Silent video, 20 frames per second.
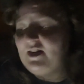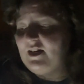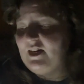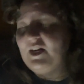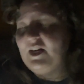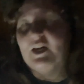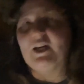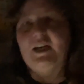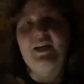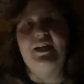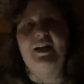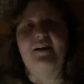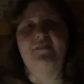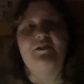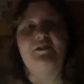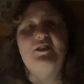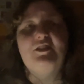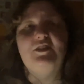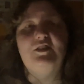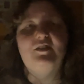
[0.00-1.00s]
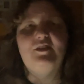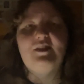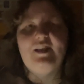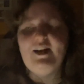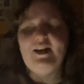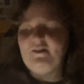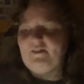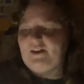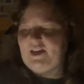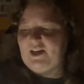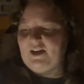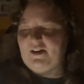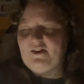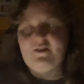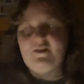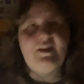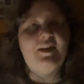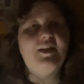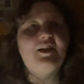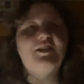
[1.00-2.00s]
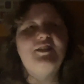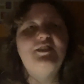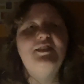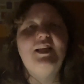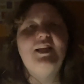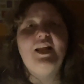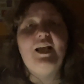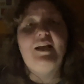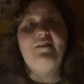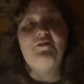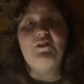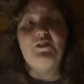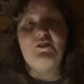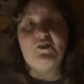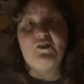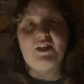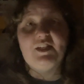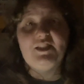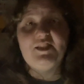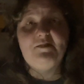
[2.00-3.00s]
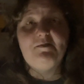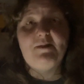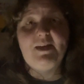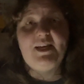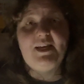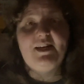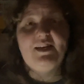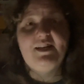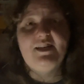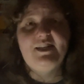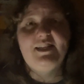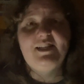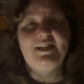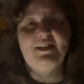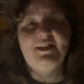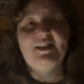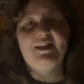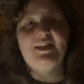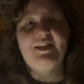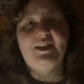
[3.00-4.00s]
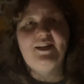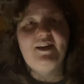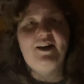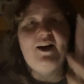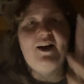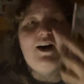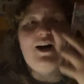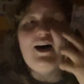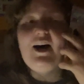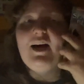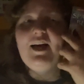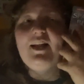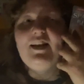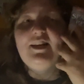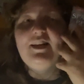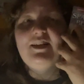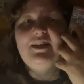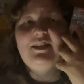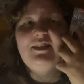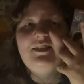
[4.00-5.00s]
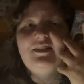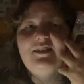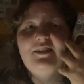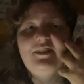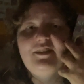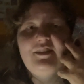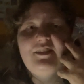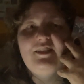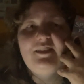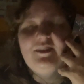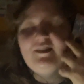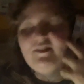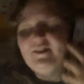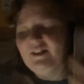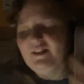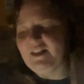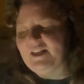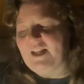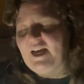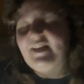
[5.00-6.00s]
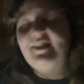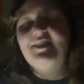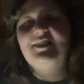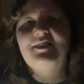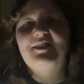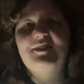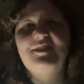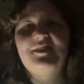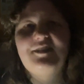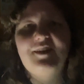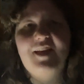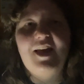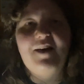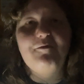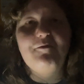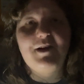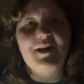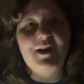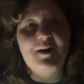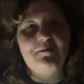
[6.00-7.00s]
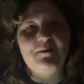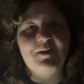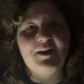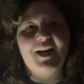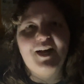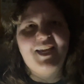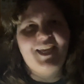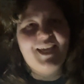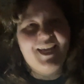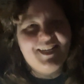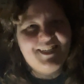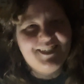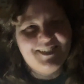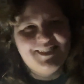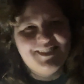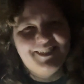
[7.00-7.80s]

You're going to have to just, there we go. You're just going to have to trust me on the dice and what number I get.